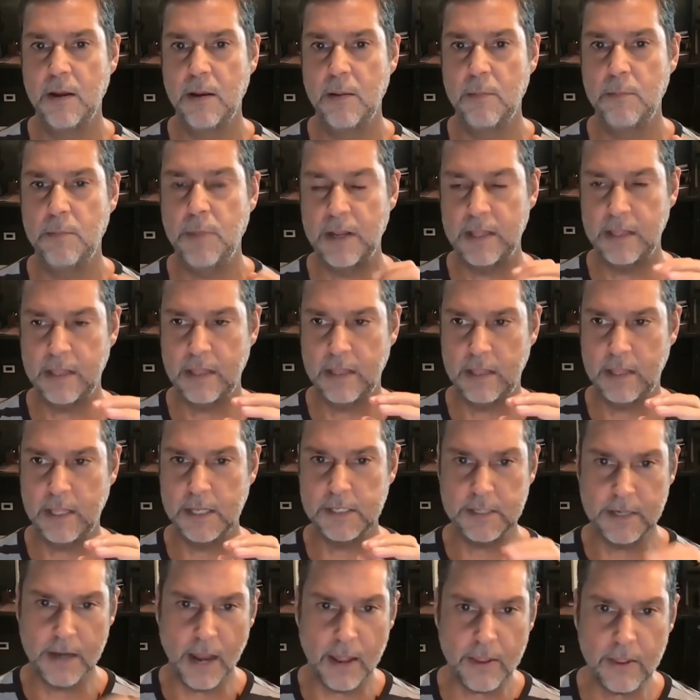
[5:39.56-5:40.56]
But there's
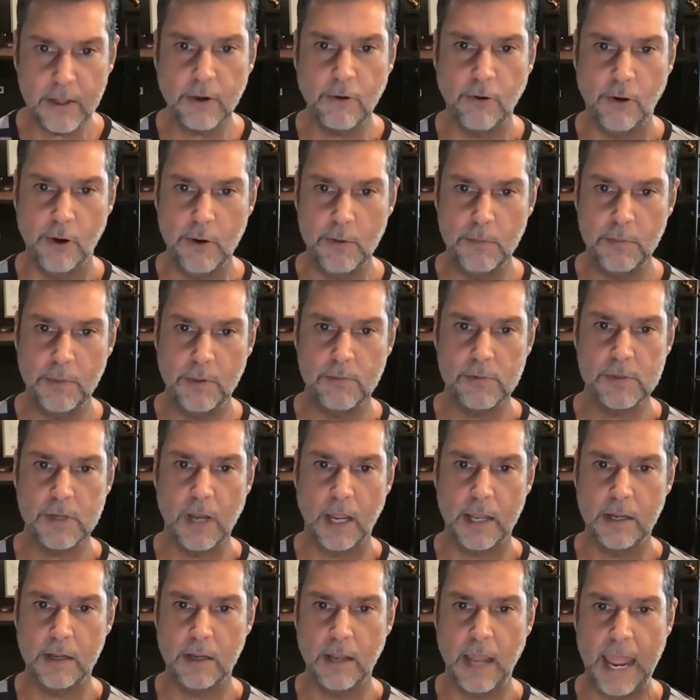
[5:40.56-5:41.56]
another group that was
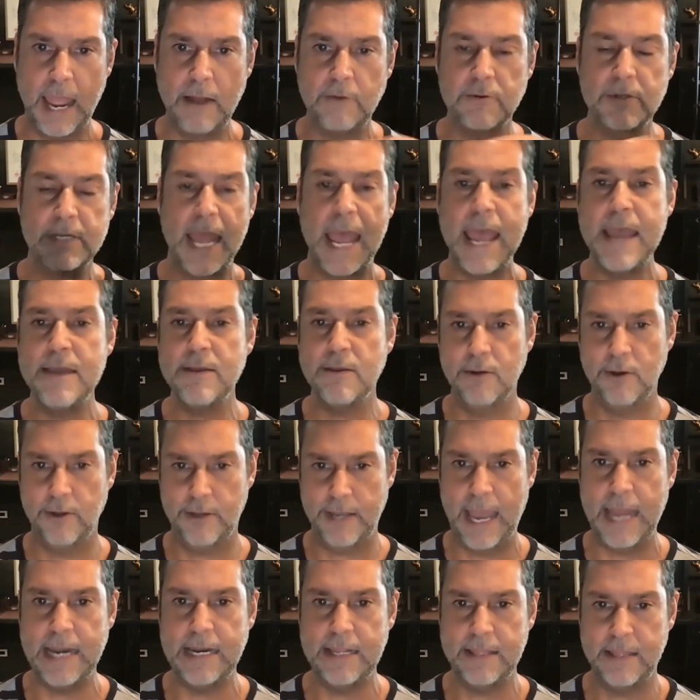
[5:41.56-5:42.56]
like, how dare you look
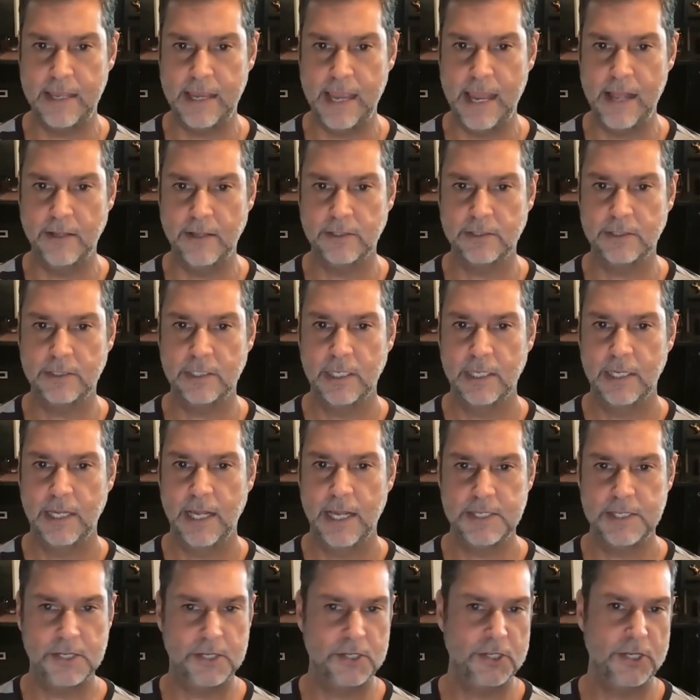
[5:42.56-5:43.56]
at anything else?
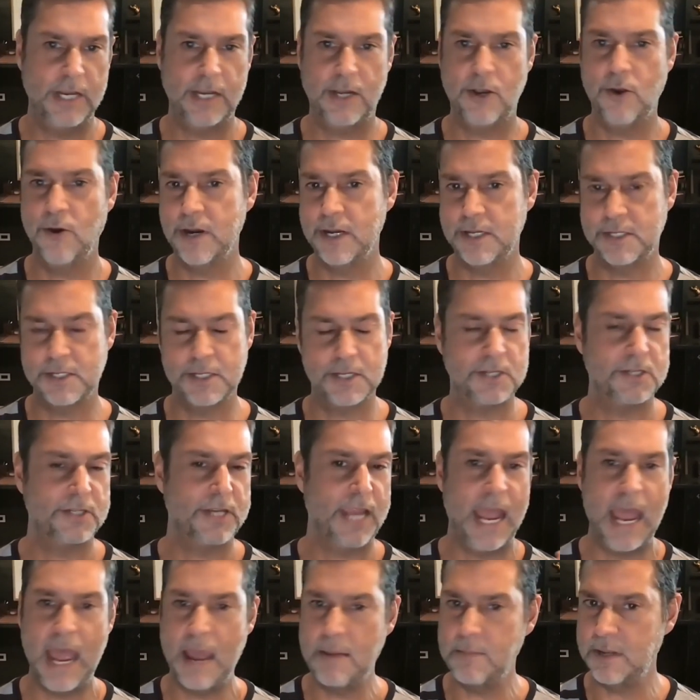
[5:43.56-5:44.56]
It's a shitcoin, it's a
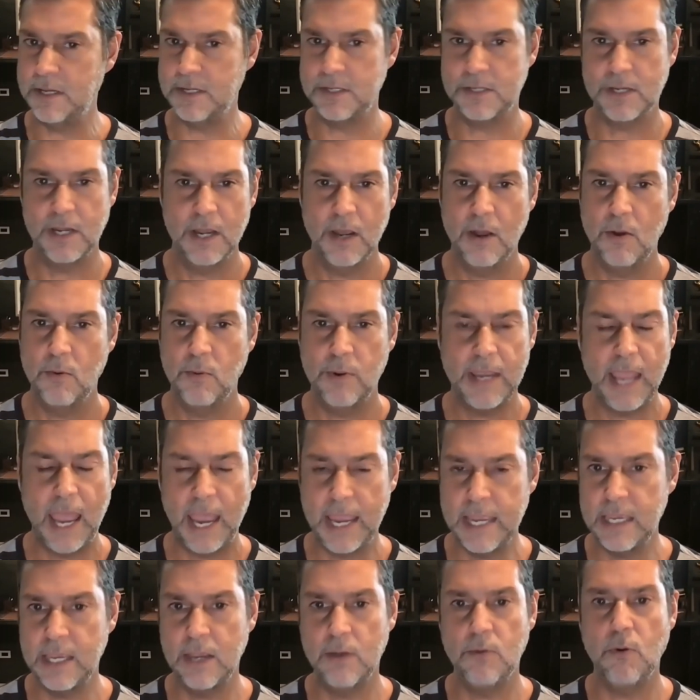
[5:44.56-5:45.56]
scam, it's we
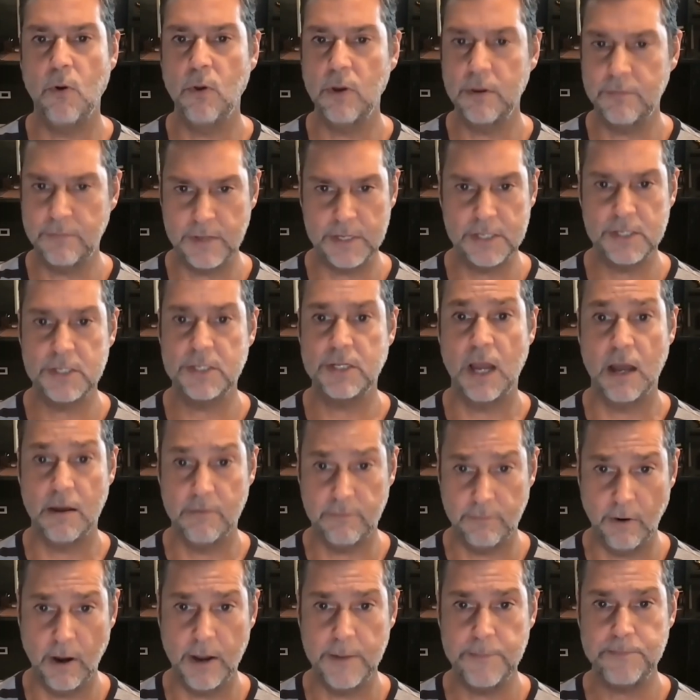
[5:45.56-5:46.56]
hate you, all of this
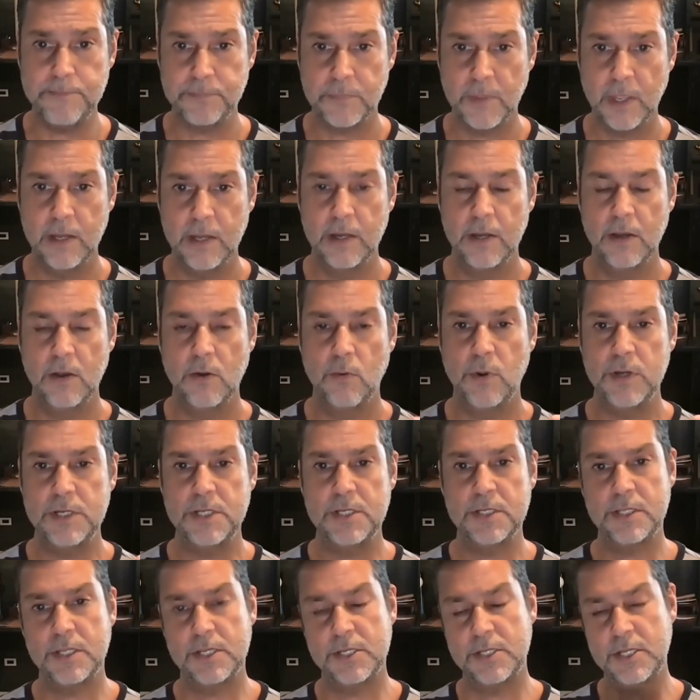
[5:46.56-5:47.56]
stuff, right? Which
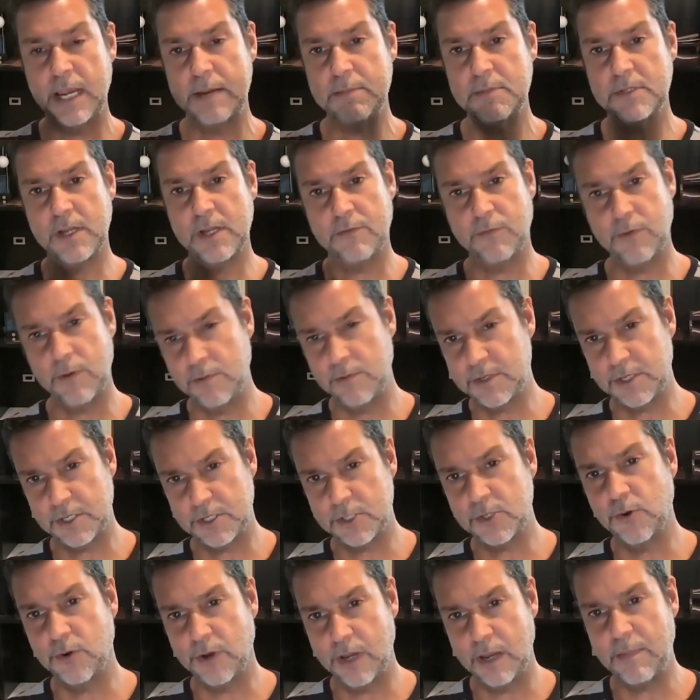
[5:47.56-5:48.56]
is the same stuff we were just
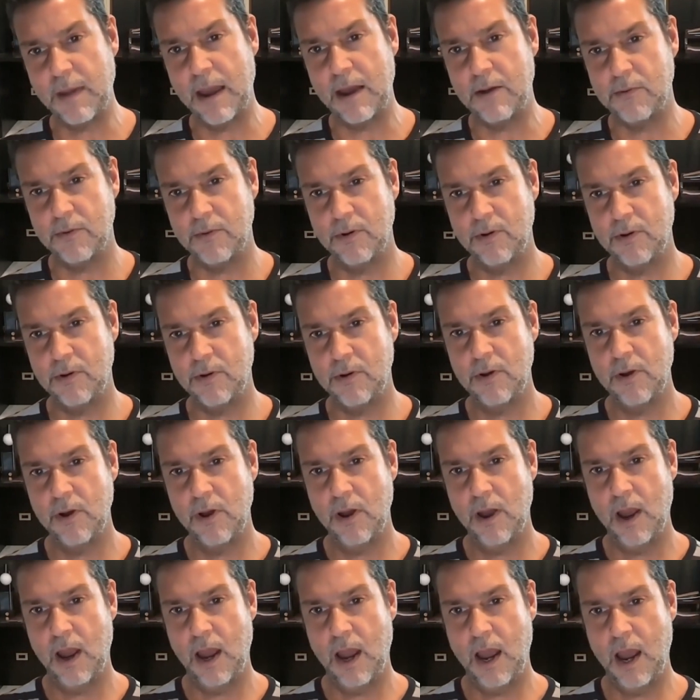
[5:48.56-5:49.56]
talking about
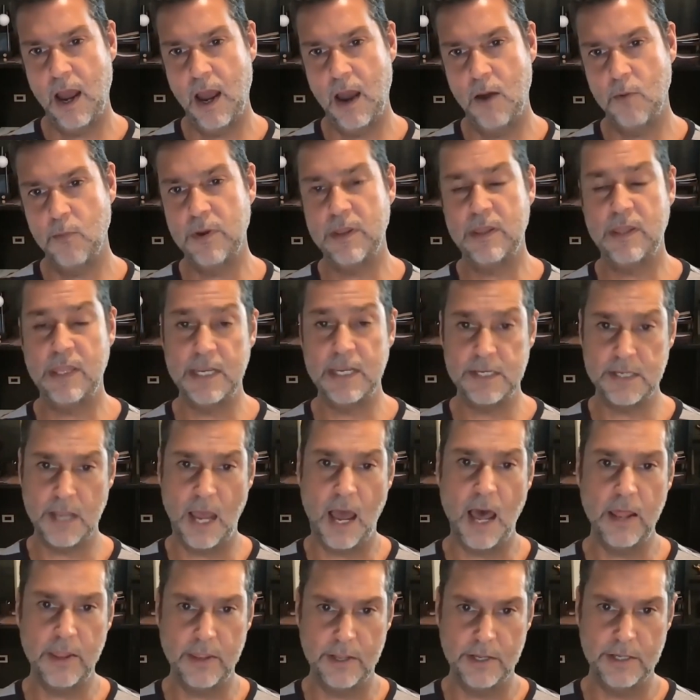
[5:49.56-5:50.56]
with these
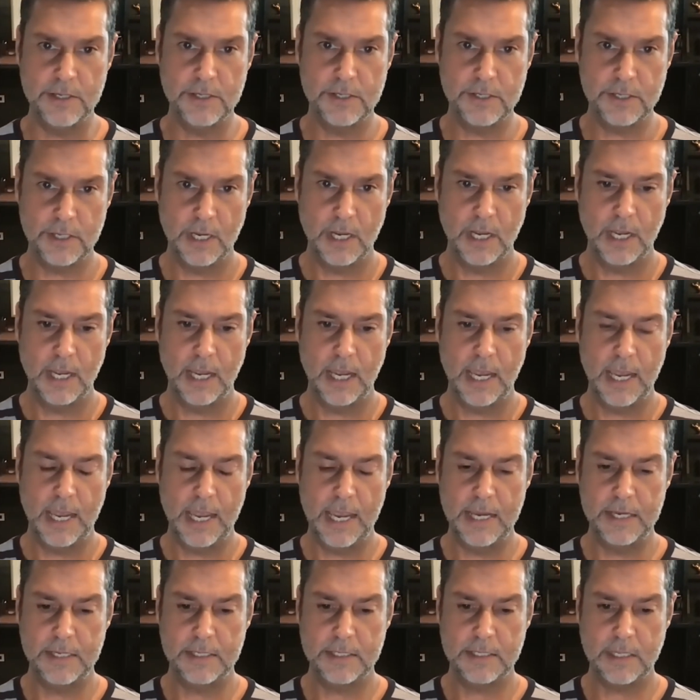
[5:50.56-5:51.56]
others
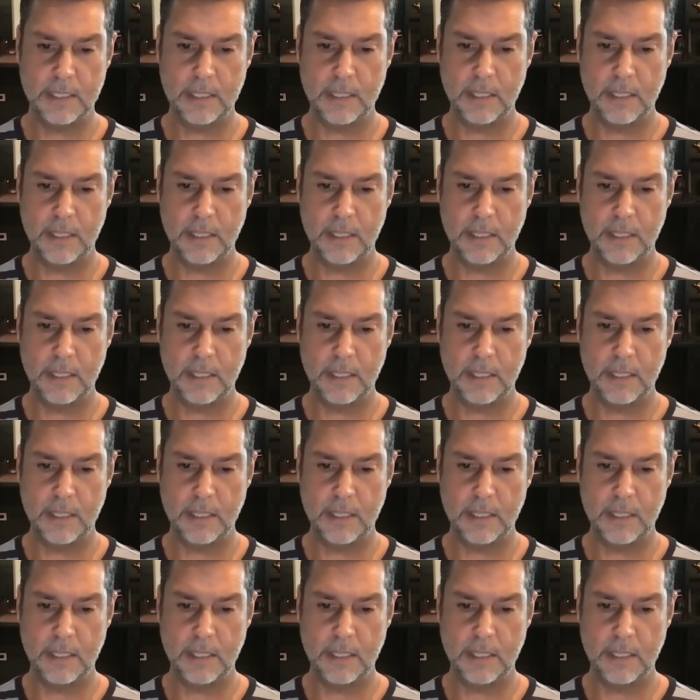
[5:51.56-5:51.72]
is